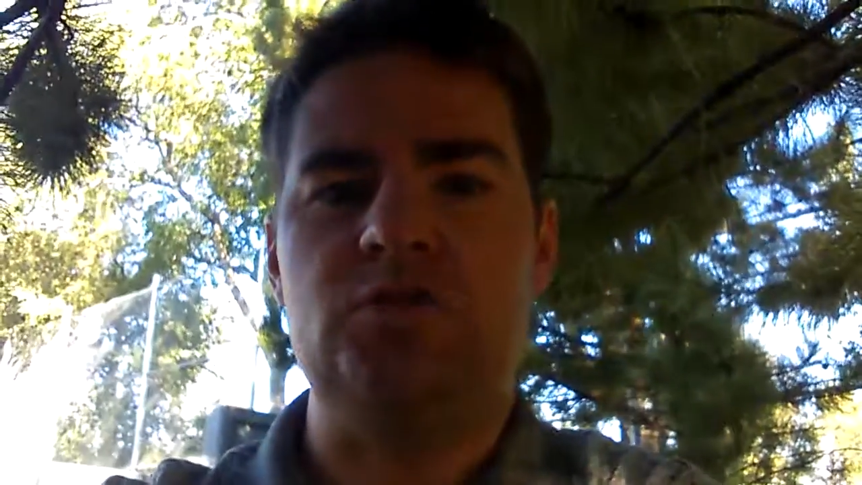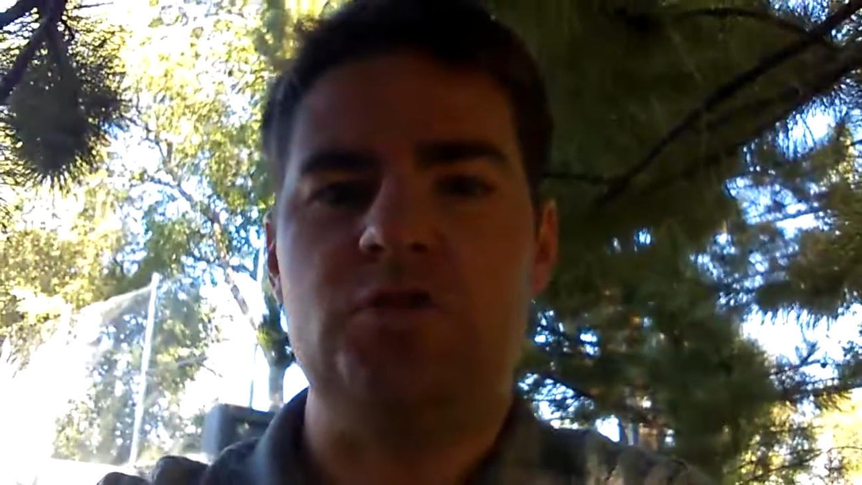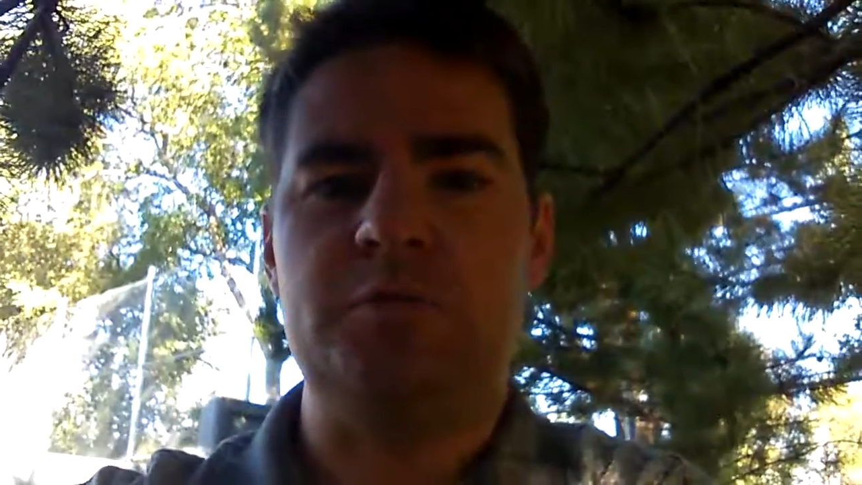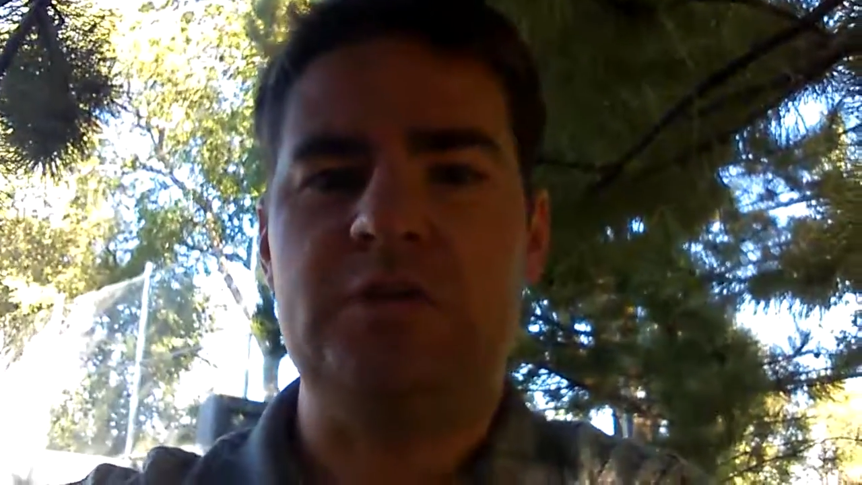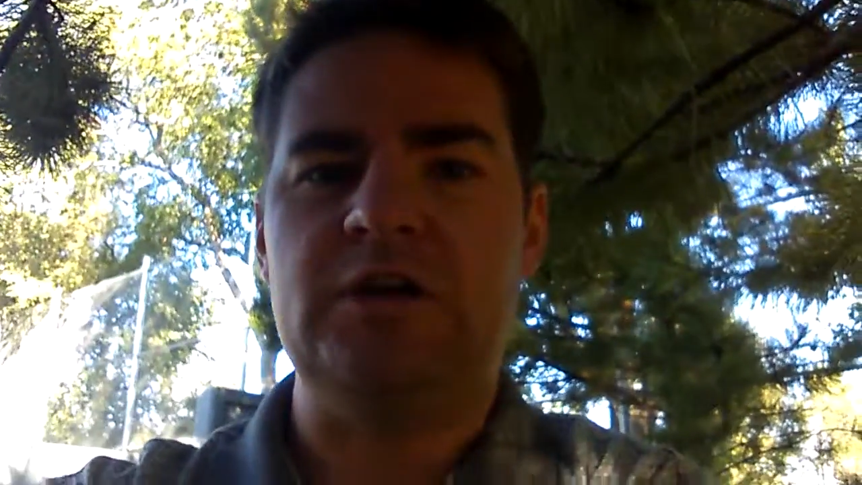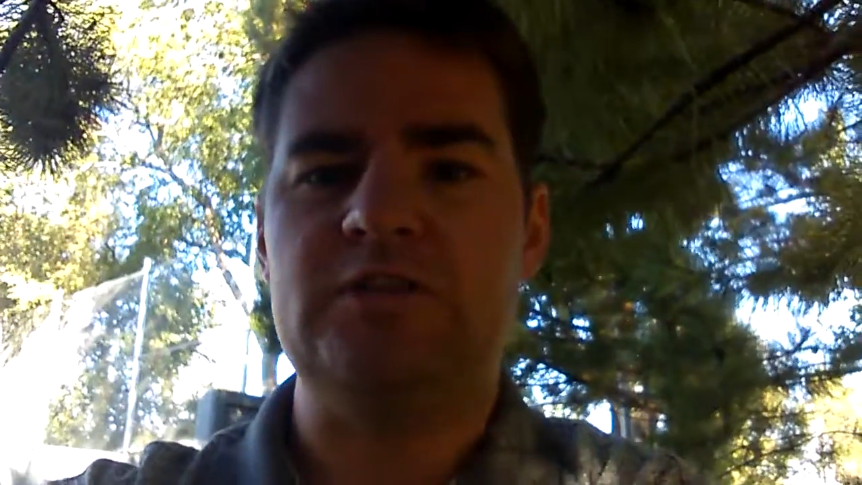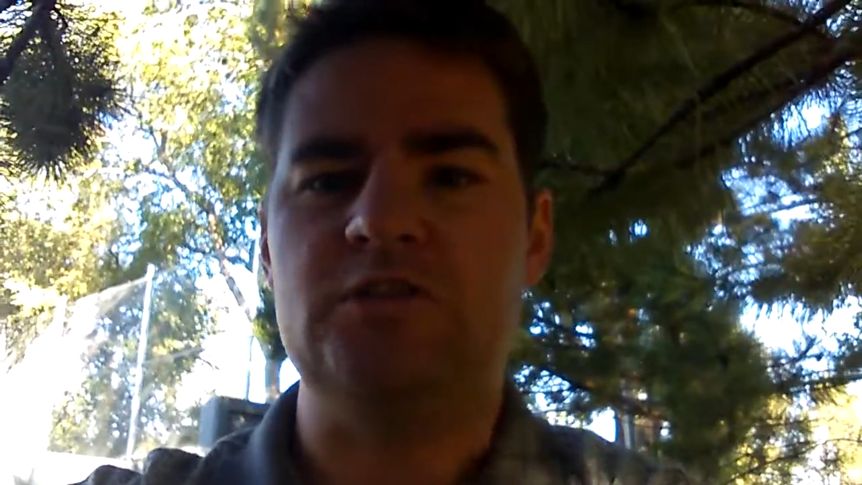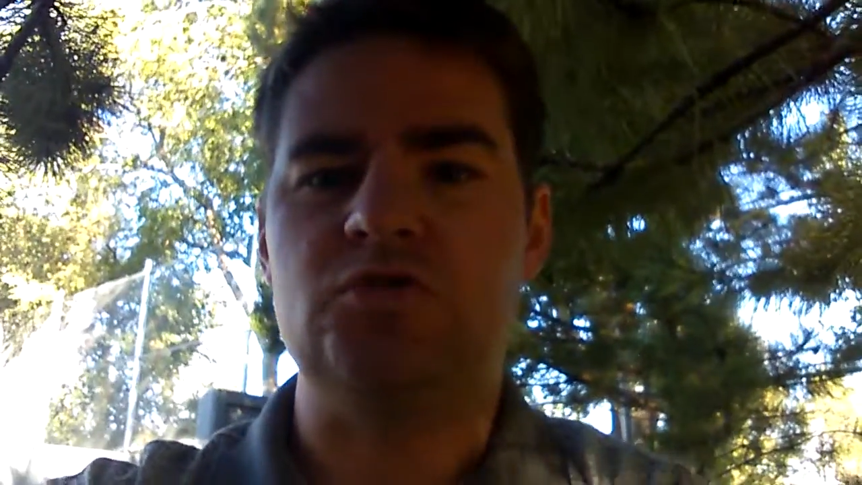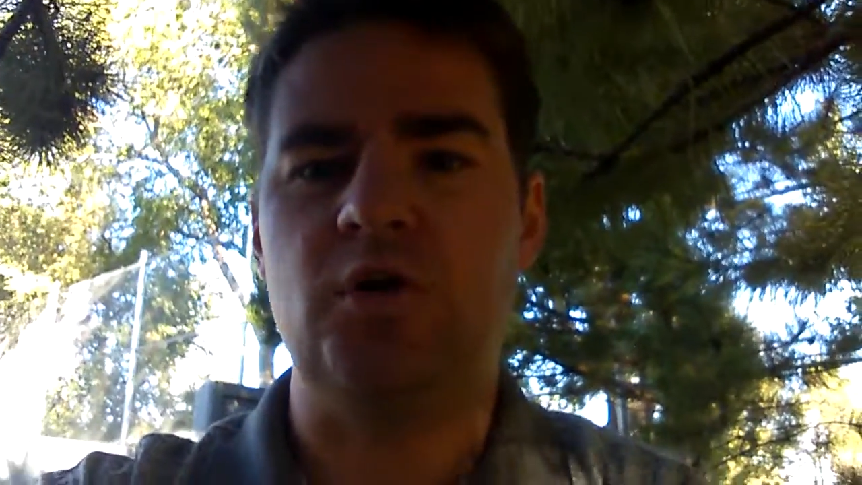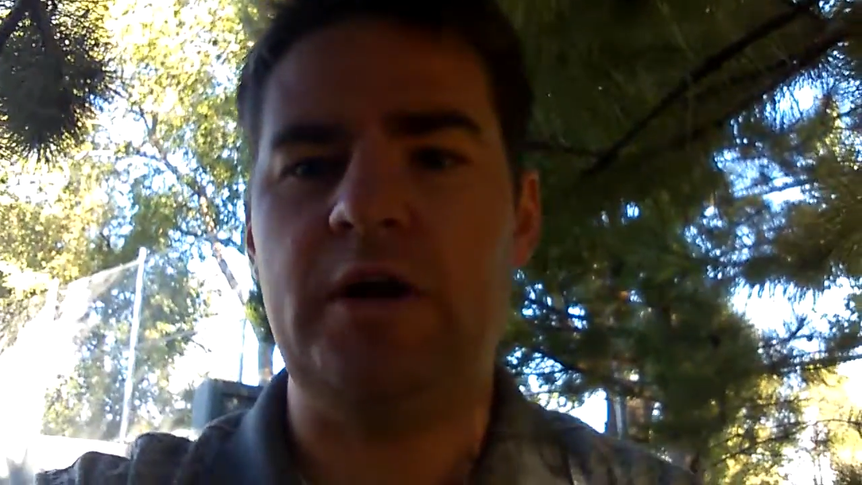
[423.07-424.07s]
true is because
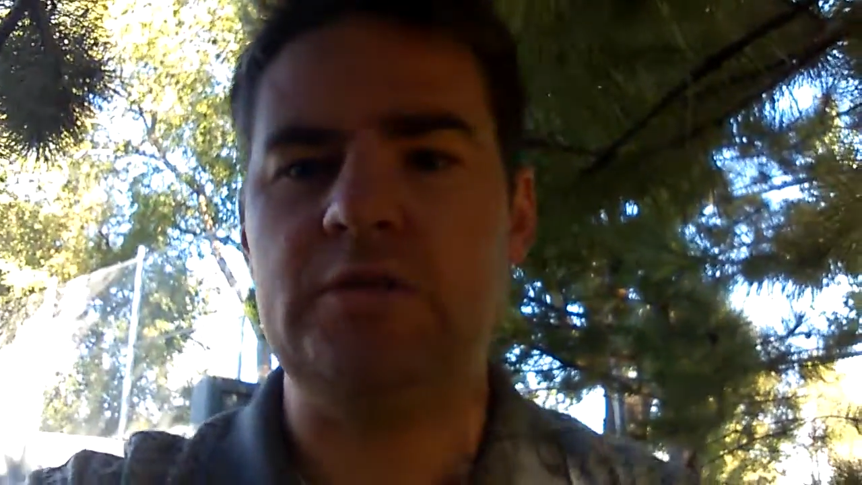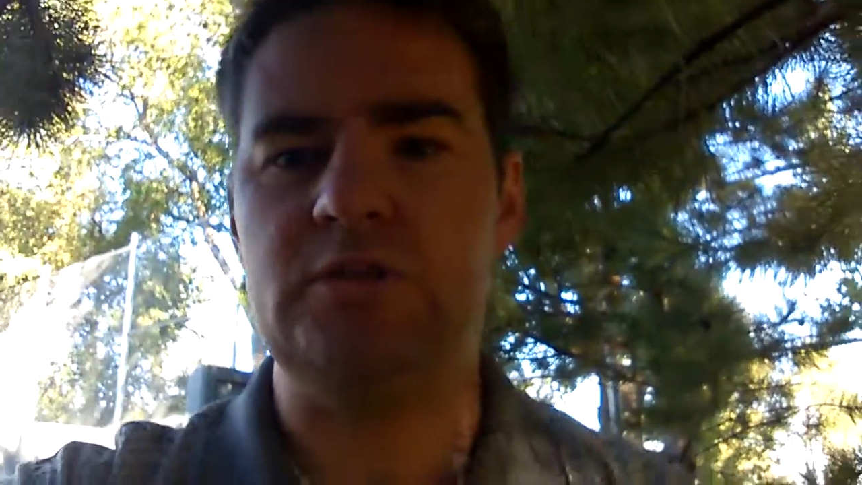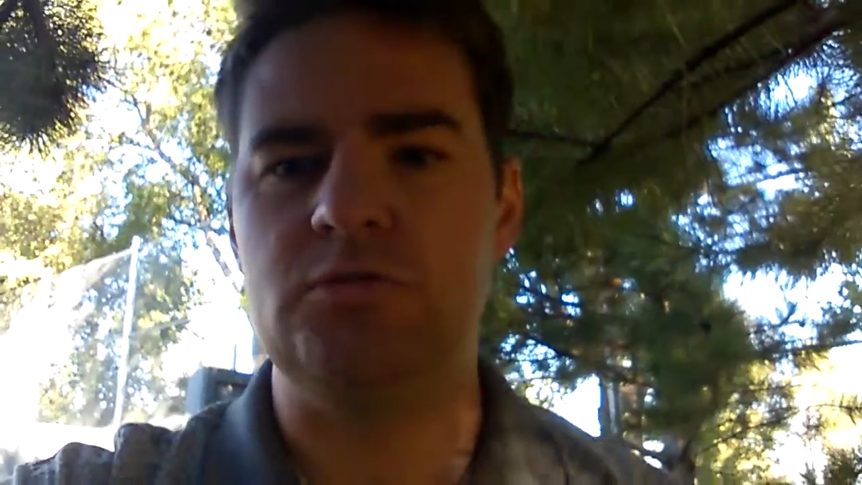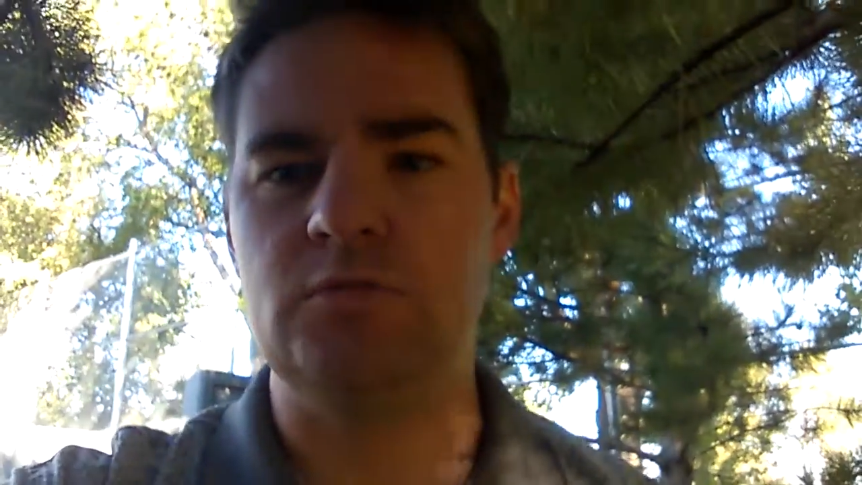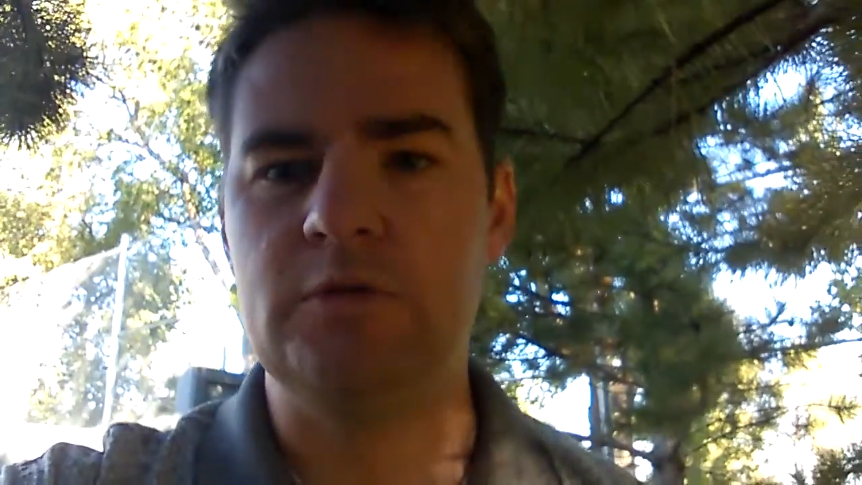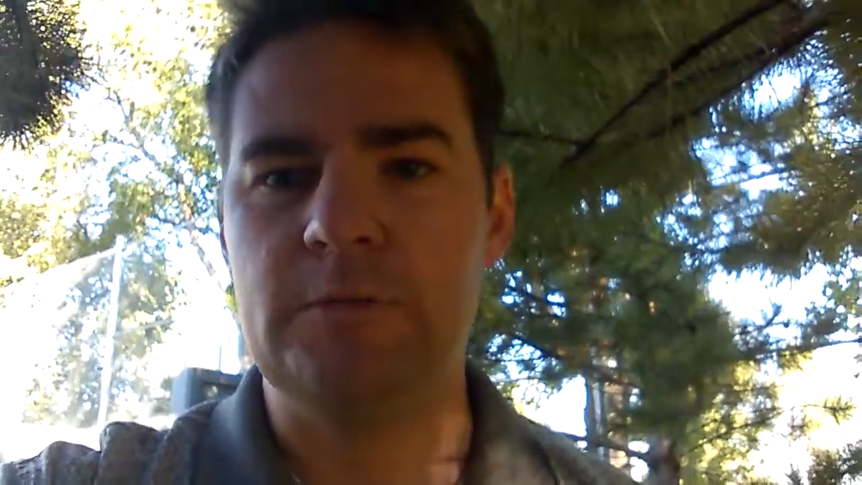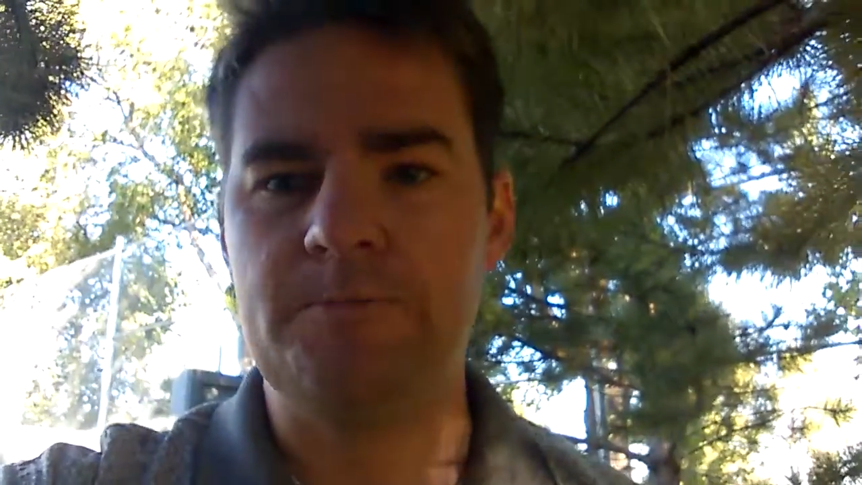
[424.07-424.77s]
you're trying to